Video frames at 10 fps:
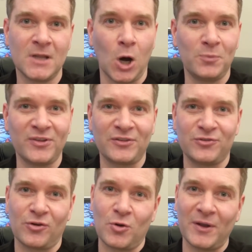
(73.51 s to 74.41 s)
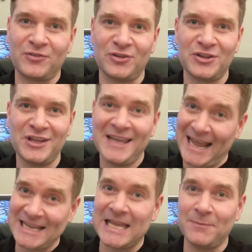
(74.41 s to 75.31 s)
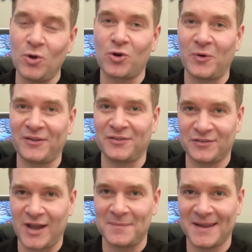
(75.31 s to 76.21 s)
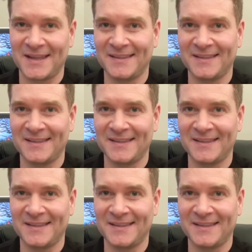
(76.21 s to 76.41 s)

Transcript: I hope this answers your question, and keep your questions coming.